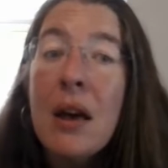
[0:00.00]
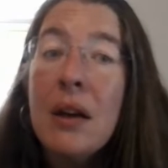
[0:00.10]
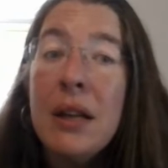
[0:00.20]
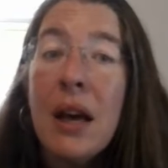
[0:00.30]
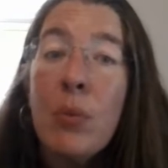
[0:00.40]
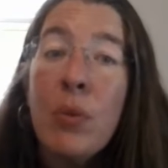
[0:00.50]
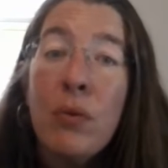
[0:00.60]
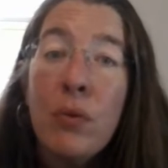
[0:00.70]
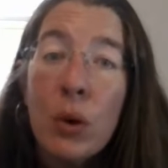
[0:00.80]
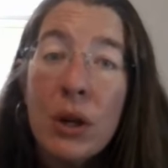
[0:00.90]
Now,
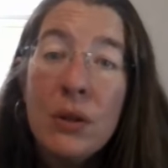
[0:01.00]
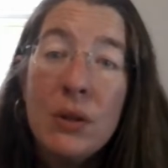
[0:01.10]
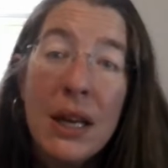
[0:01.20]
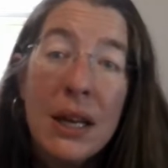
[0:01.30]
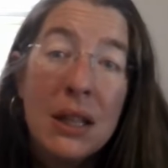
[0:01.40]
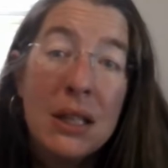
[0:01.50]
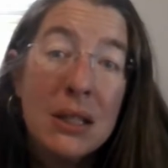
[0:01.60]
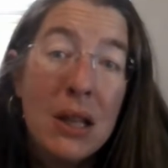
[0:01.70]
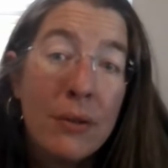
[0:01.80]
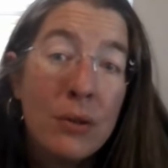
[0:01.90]
before you take these
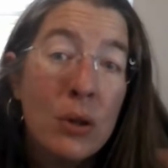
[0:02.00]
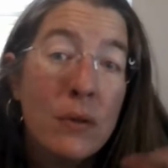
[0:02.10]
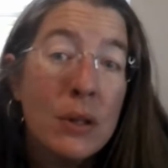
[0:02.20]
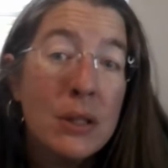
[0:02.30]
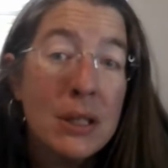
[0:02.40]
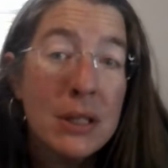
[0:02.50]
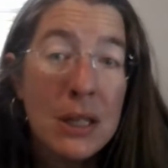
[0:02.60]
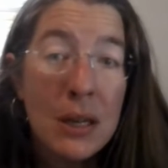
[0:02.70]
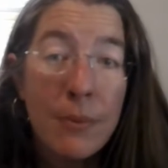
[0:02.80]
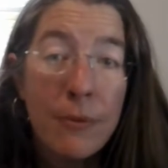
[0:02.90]
leftovers and
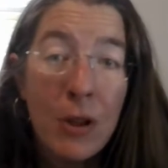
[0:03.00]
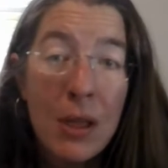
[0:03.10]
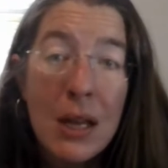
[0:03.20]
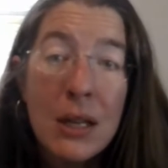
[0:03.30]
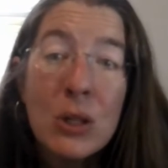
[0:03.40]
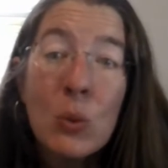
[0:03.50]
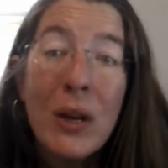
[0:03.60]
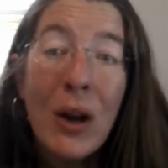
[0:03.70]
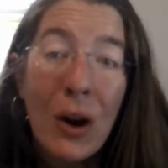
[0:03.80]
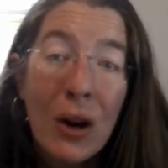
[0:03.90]
send them for lunch,
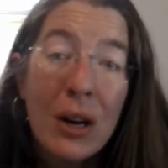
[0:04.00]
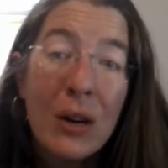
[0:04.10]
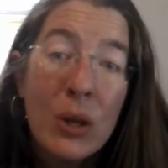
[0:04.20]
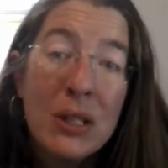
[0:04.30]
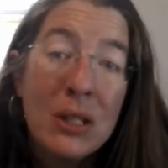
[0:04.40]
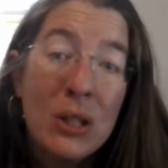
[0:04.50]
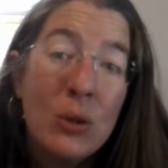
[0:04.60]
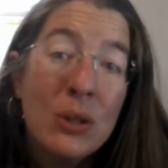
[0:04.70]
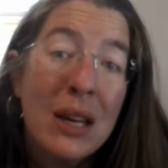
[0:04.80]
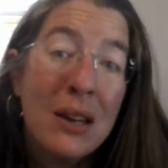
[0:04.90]
we are going to
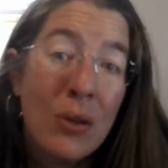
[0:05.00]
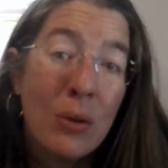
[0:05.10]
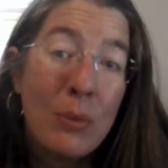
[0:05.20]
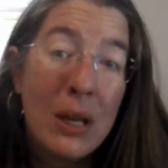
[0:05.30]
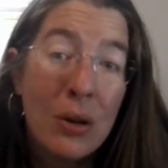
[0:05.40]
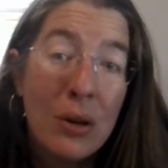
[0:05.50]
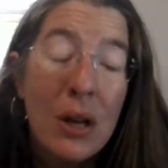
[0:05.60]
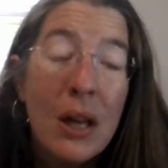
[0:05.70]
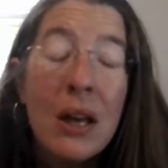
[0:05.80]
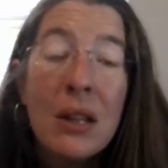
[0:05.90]
use another meal
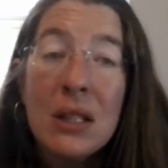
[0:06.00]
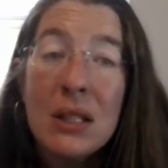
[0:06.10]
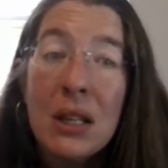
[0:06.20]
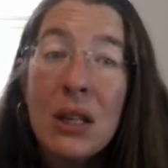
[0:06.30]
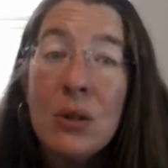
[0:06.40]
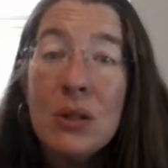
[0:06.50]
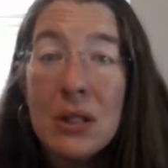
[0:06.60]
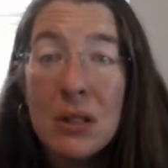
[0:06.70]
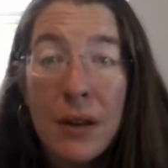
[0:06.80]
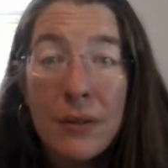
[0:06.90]
that's going to use
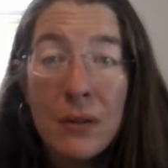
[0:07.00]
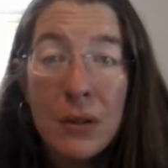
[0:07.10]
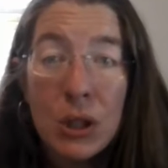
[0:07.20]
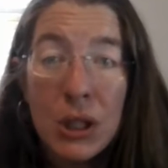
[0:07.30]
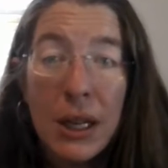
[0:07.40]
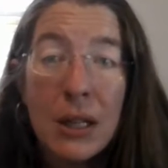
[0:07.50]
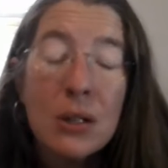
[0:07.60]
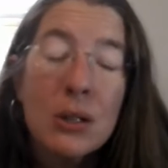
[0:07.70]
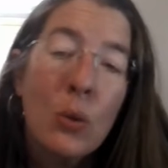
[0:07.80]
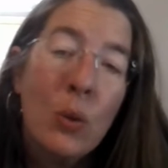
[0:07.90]
this leftover chicken.
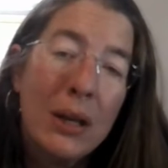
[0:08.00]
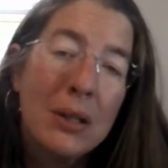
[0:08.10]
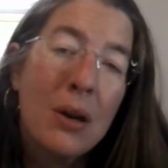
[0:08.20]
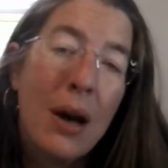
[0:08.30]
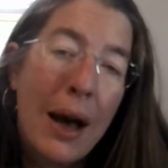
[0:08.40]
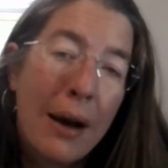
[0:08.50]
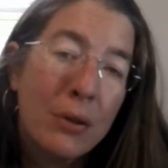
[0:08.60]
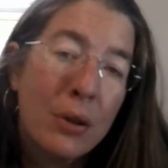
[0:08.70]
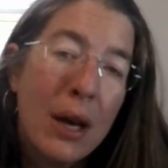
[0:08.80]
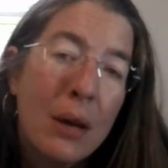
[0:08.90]
So wait till
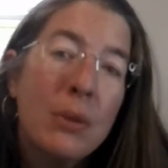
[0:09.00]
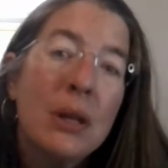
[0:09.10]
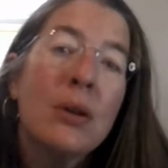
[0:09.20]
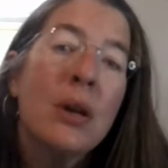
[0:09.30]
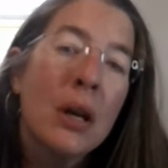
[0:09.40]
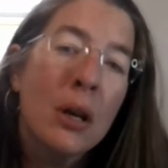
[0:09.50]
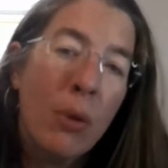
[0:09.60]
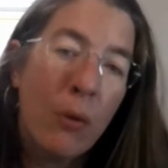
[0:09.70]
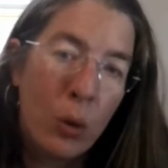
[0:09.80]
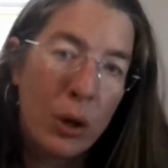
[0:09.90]
after that meal
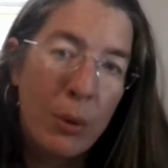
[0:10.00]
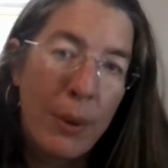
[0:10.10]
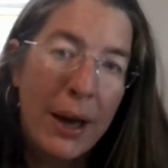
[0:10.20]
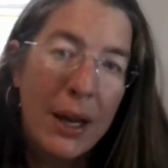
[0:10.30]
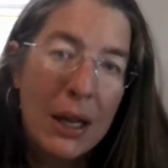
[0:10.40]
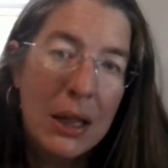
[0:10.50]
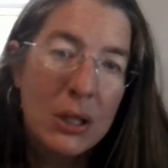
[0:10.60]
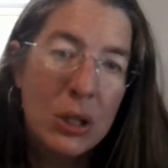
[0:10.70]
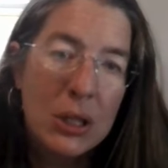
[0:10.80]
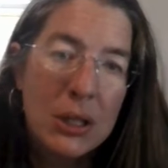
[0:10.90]
before you pack any
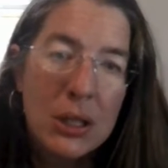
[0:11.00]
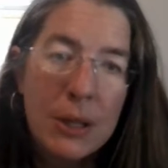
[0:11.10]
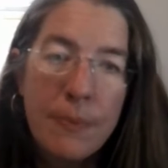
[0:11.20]
lunches.